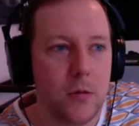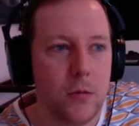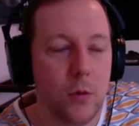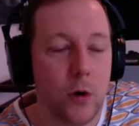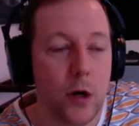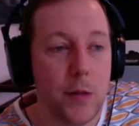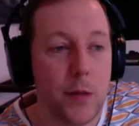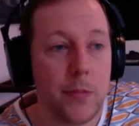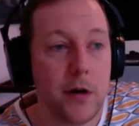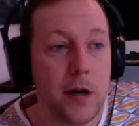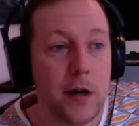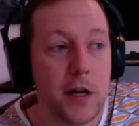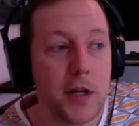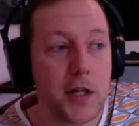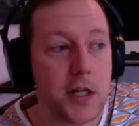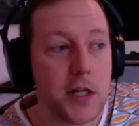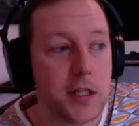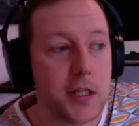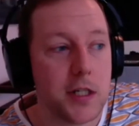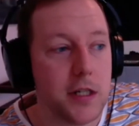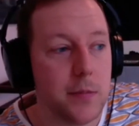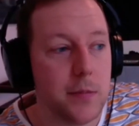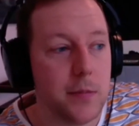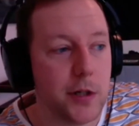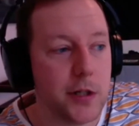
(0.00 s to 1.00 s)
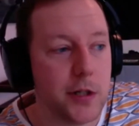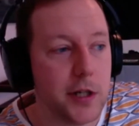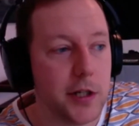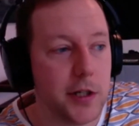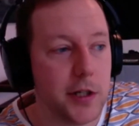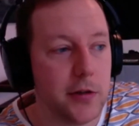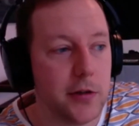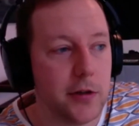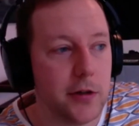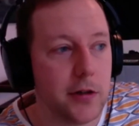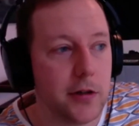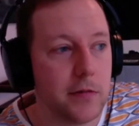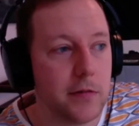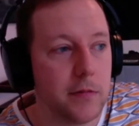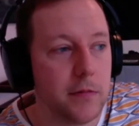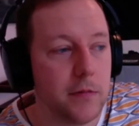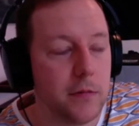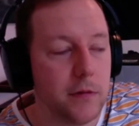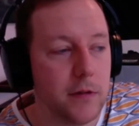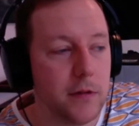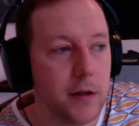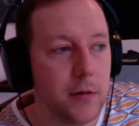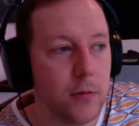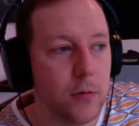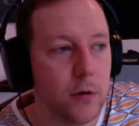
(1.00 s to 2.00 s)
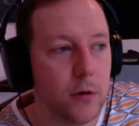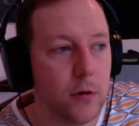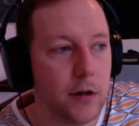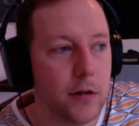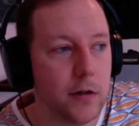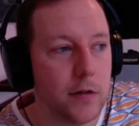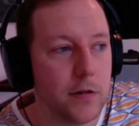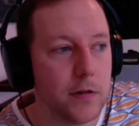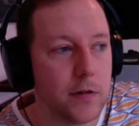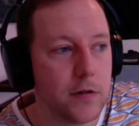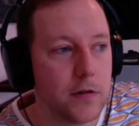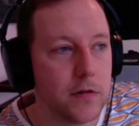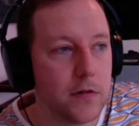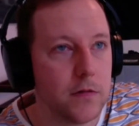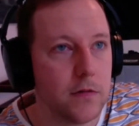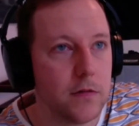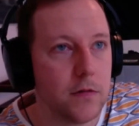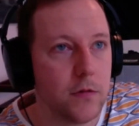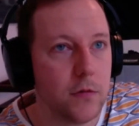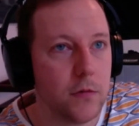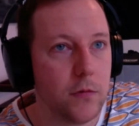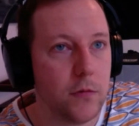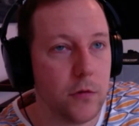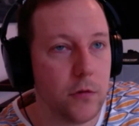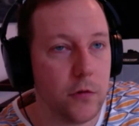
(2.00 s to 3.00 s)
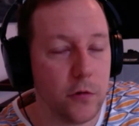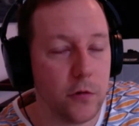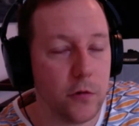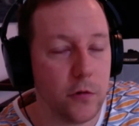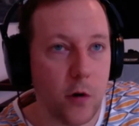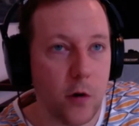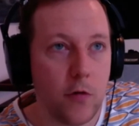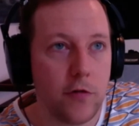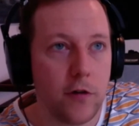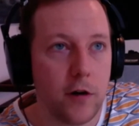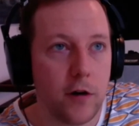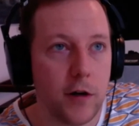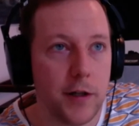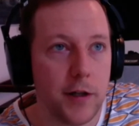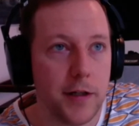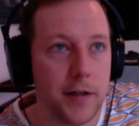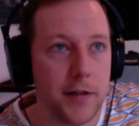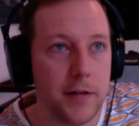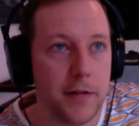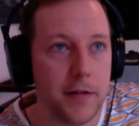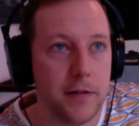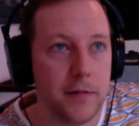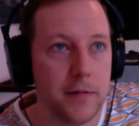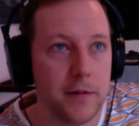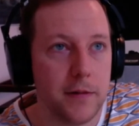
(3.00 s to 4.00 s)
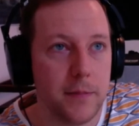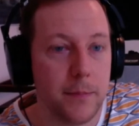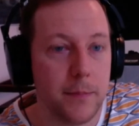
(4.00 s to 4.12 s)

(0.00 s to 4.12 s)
One project in particular that was so fun,